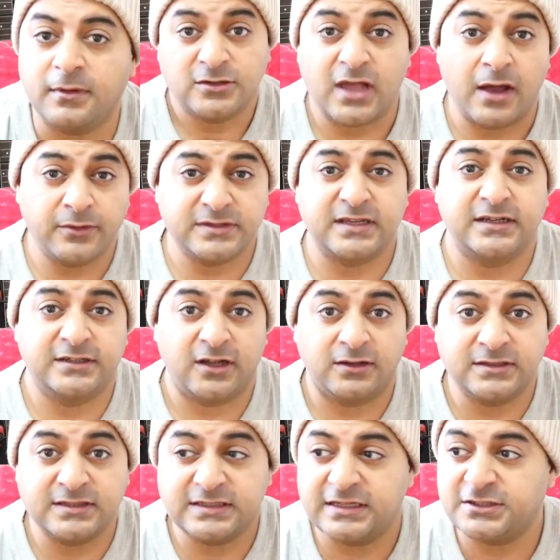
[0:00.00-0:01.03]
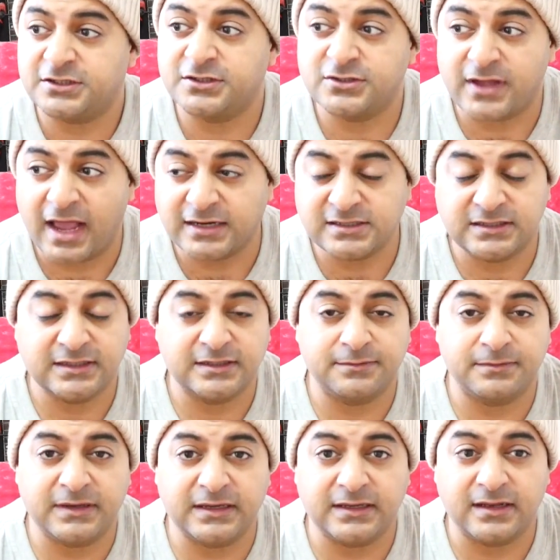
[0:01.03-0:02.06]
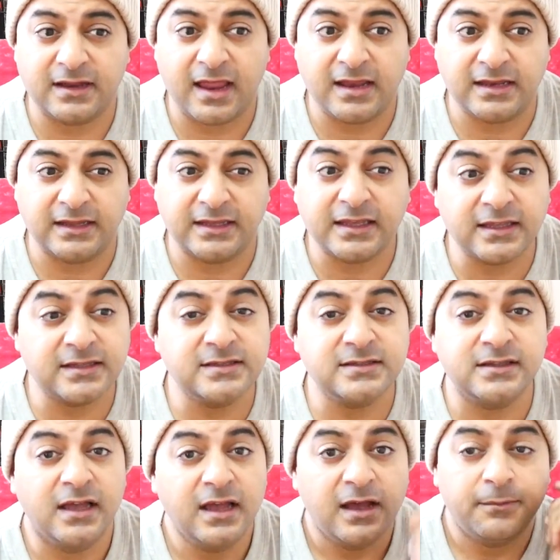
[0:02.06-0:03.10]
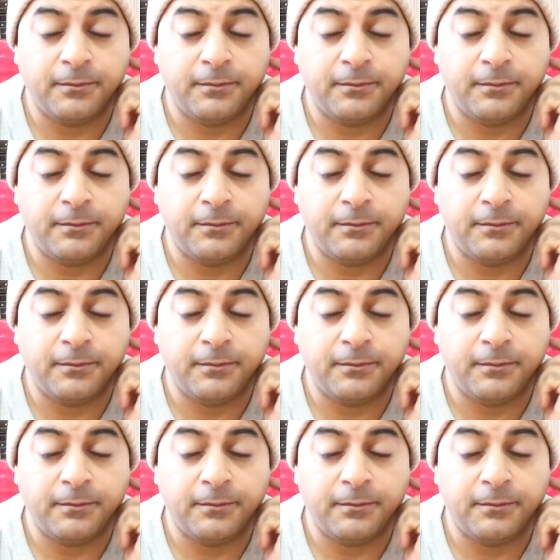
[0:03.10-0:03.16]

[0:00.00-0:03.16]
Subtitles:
So I was an adults teacher, so I actually didn't meet any kids.